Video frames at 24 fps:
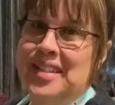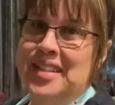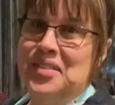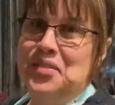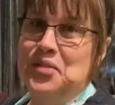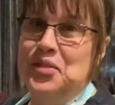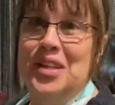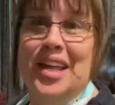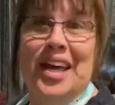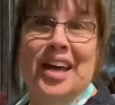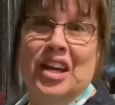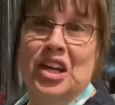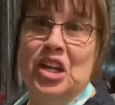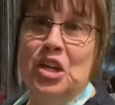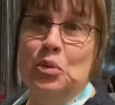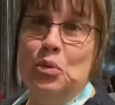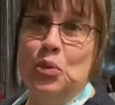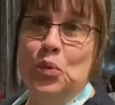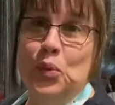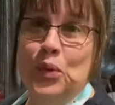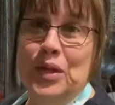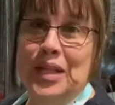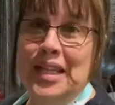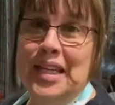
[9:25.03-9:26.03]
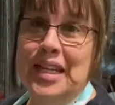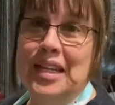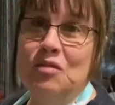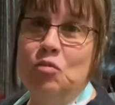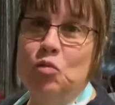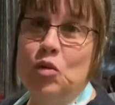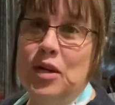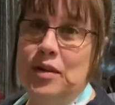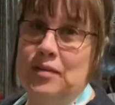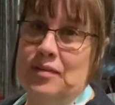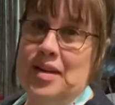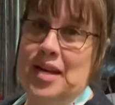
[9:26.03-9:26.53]
Well, out here where we live,
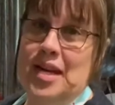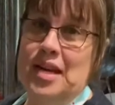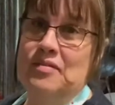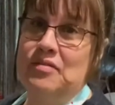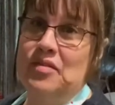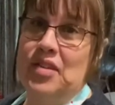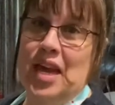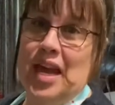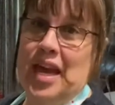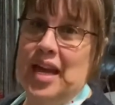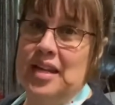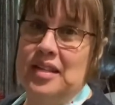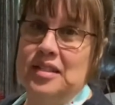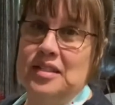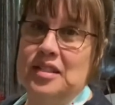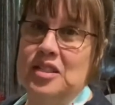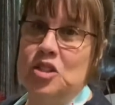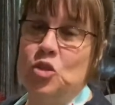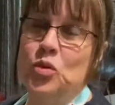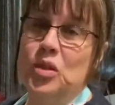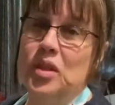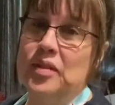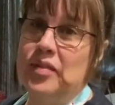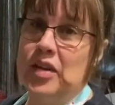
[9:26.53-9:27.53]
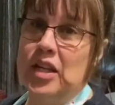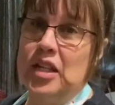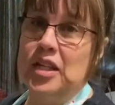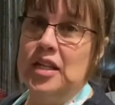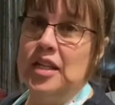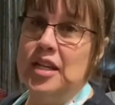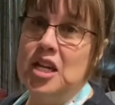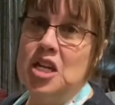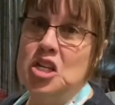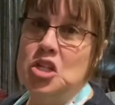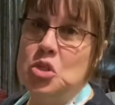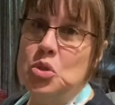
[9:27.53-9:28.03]
we don't have gas because we live out in the
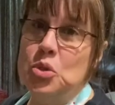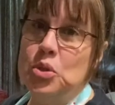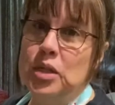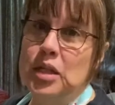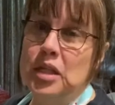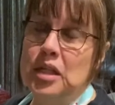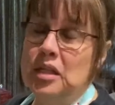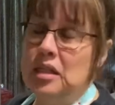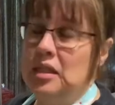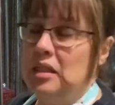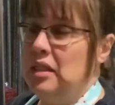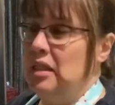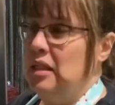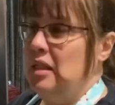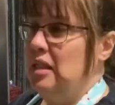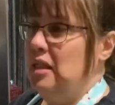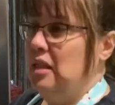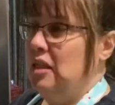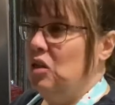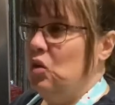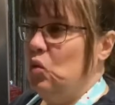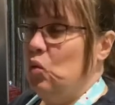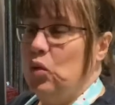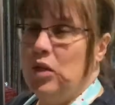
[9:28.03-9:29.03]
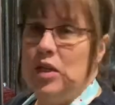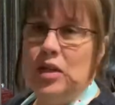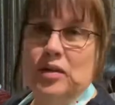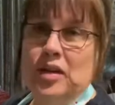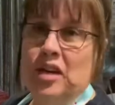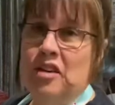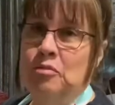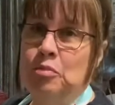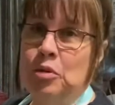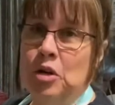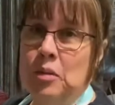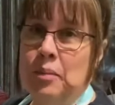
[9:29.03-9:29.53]
country and we don't
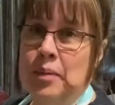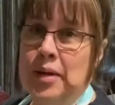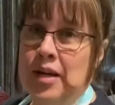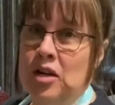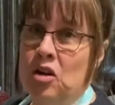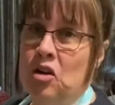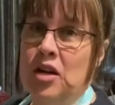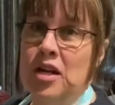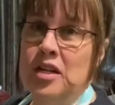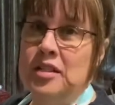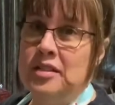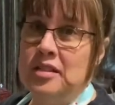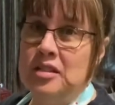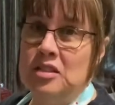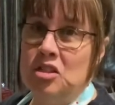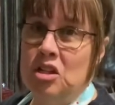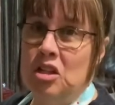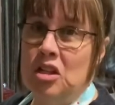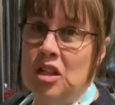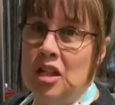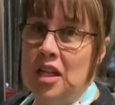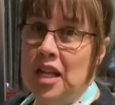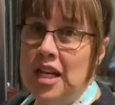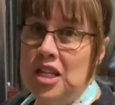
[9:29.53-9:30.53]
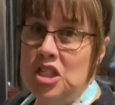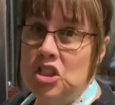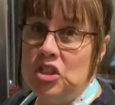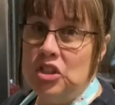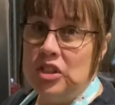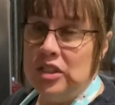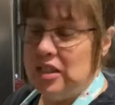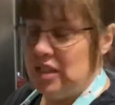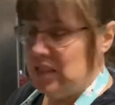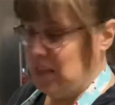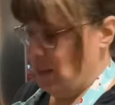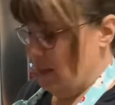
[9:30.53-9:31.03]
have propane. Our house is all
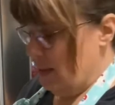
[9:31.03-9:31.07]
electric.